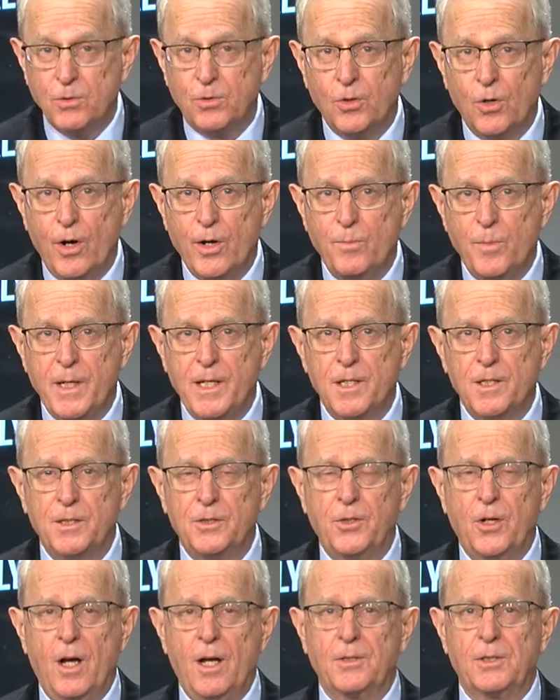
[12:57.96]
enjoyed meeting the
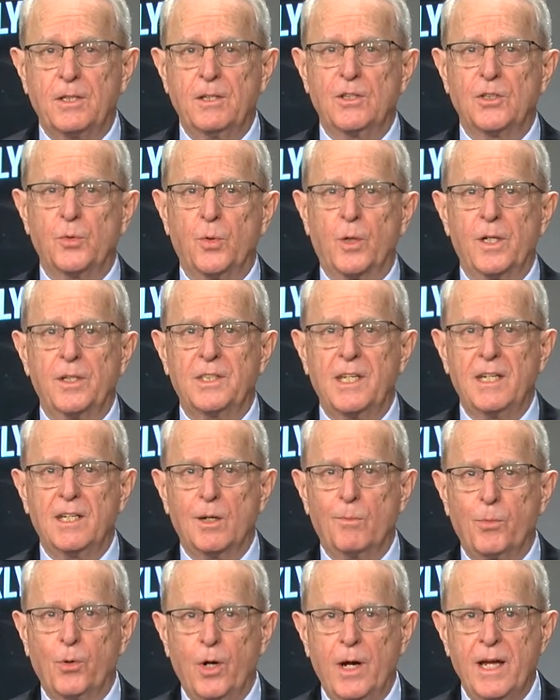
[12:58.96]
Dawsons. We're going to take
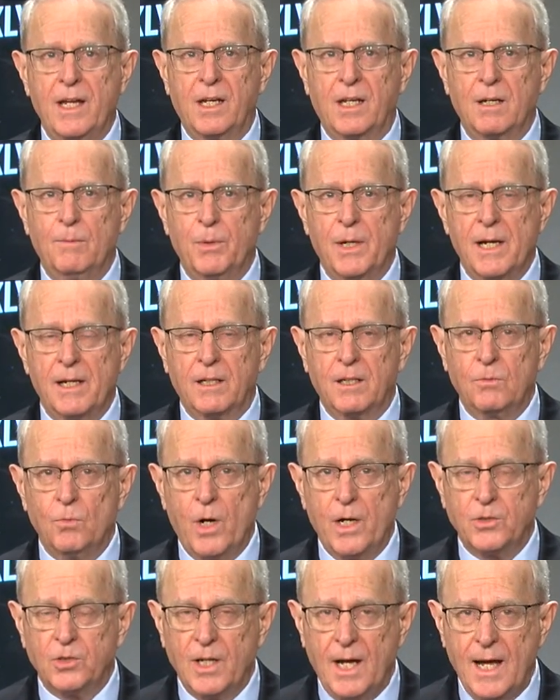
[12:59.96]
a break, come back and watch